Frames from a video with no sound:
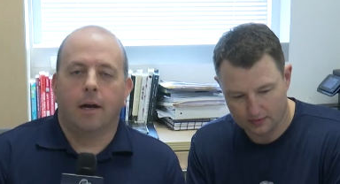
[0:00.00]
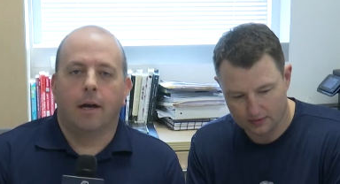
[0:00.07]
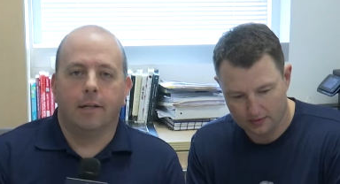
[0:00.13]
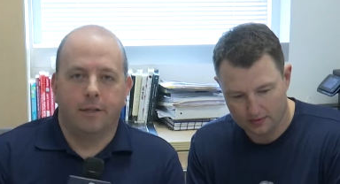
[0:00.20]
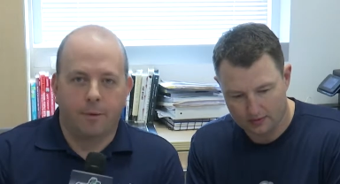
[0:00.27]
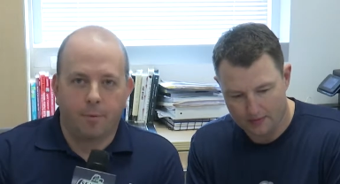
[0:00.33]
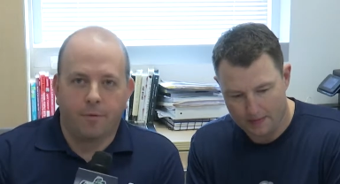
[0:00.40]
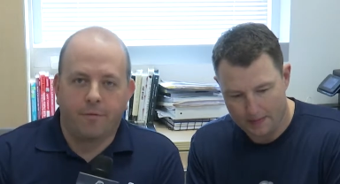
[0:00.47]
Speaker 1: Hey,
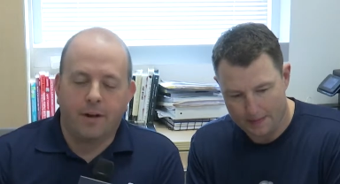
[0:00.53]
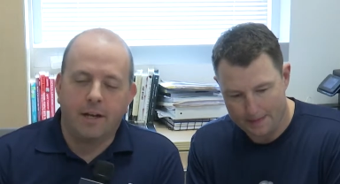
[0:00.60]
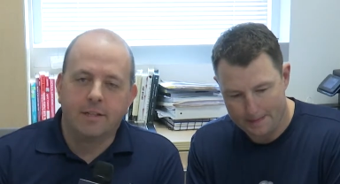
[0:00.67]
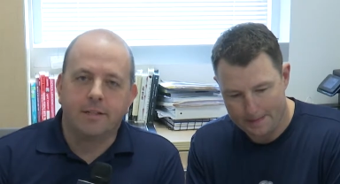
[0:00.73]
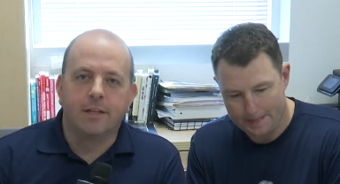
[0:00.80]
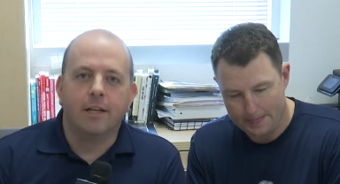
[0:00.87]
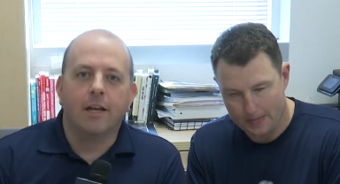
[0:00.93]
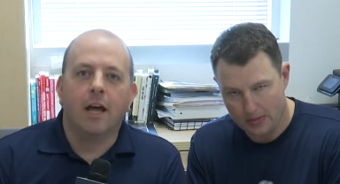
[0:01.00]
T Bird
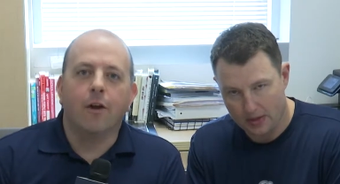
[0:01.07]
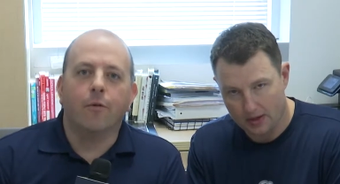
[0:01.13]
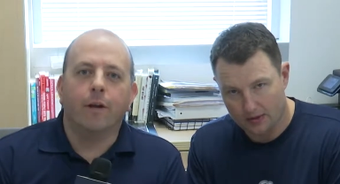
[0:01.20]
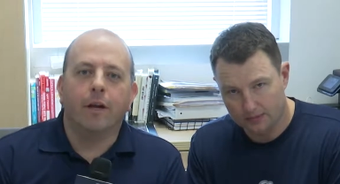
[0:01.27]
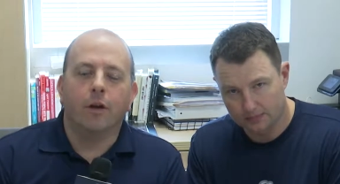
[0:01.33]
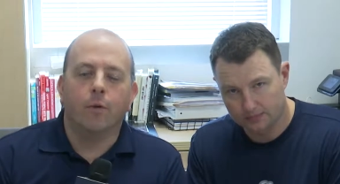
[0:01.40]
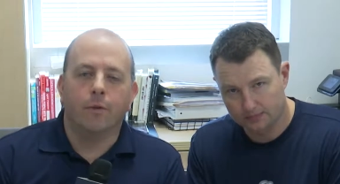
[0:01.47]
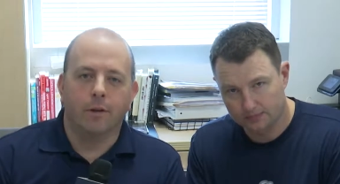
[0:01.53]
fans, Ian
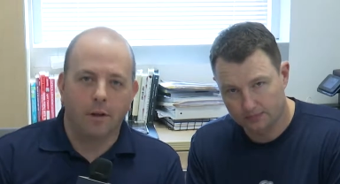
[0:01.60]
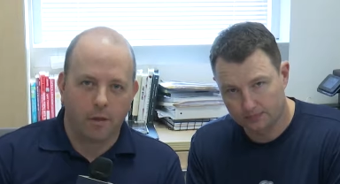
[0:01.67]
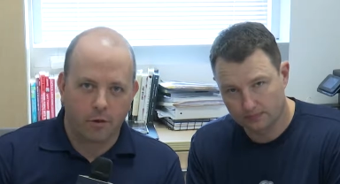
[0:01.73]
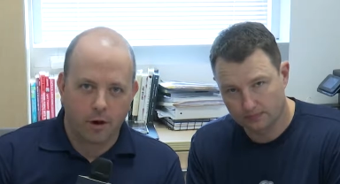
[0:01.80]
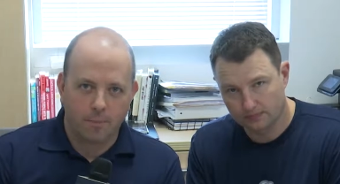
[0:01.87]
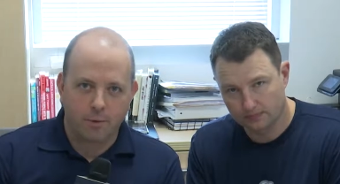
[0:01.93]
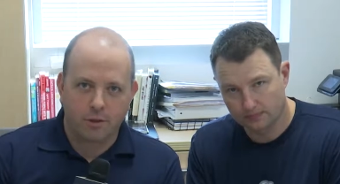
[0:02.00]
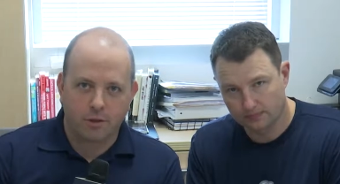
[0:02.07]
Henry here with
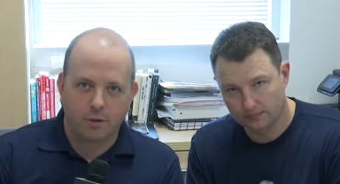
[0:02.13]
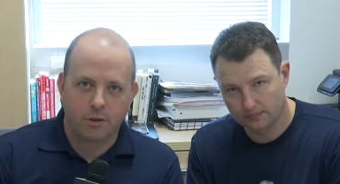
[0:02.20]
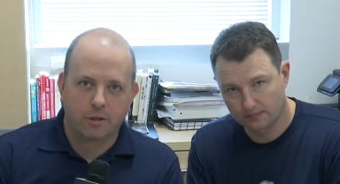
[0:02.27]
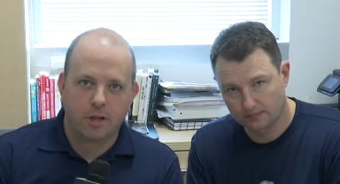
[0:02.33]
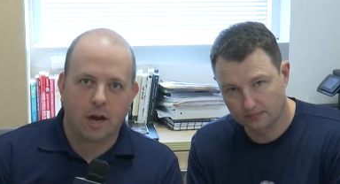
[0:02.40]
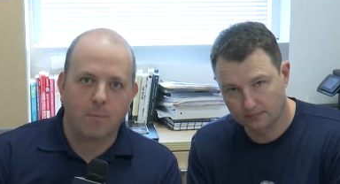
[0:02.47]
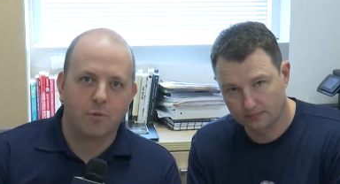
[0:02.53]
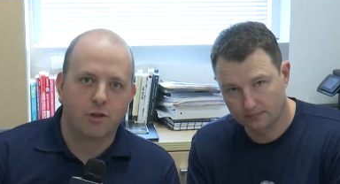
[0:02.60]
another episode
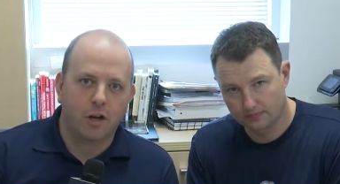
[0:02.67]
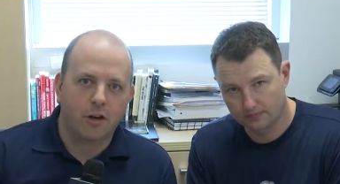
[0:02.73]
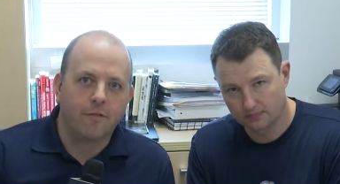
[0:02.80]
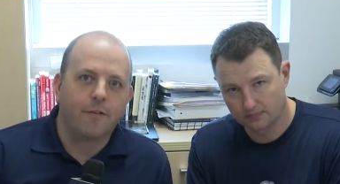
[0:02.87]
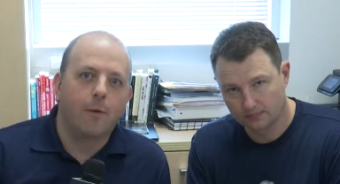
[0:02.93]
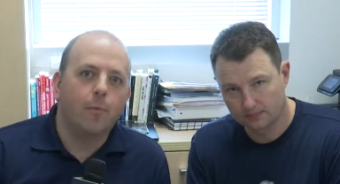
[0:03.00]
of Top Shelf.